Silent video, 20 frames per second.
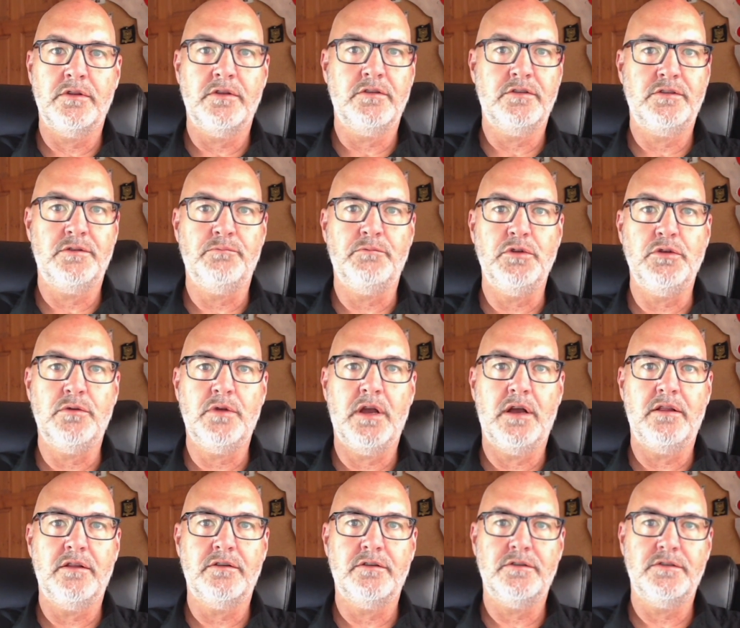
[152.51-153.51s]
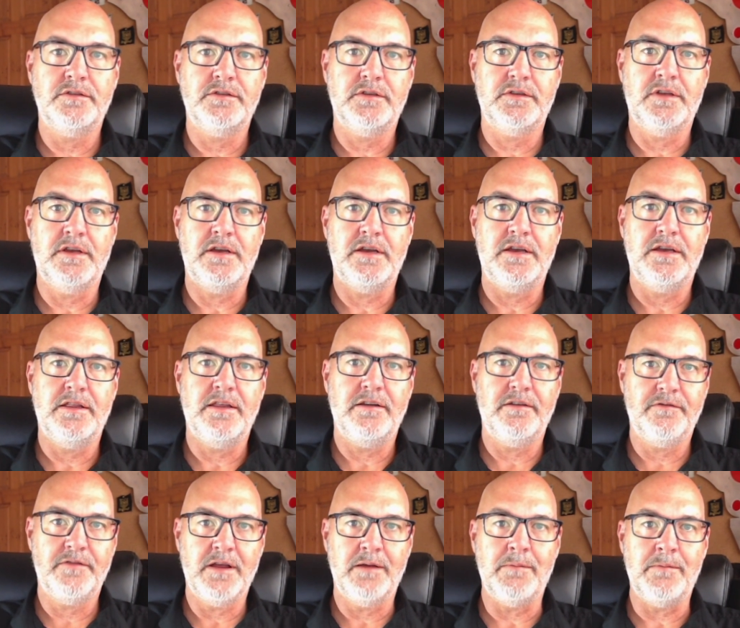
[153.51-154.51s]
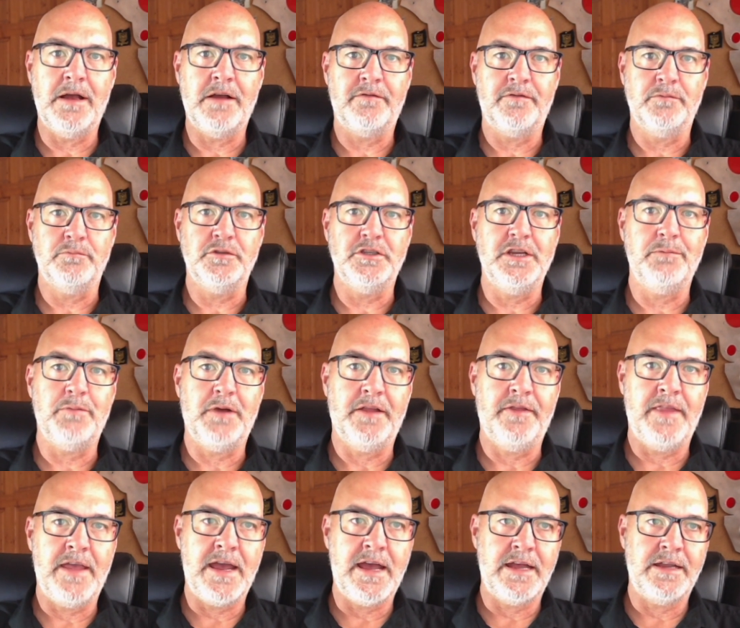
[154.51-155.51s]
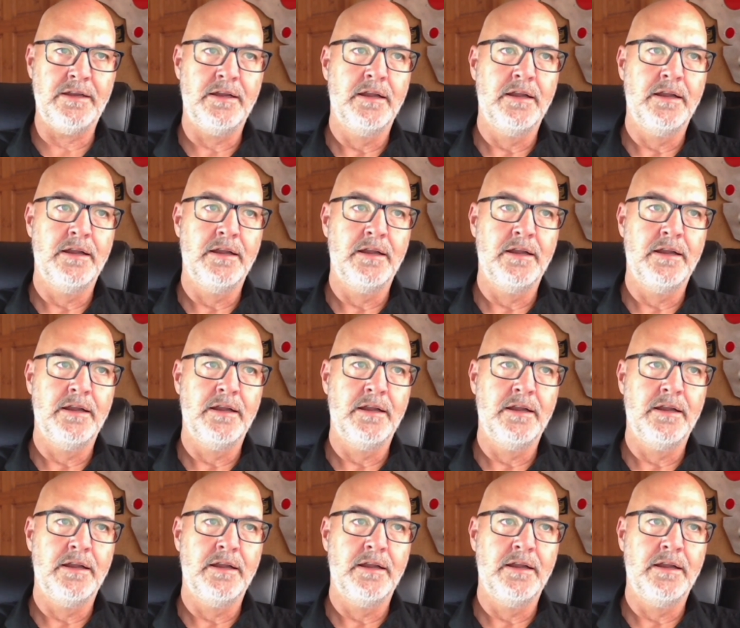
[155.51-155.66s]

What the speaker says: There's some new colors that have come out from Jeep on that.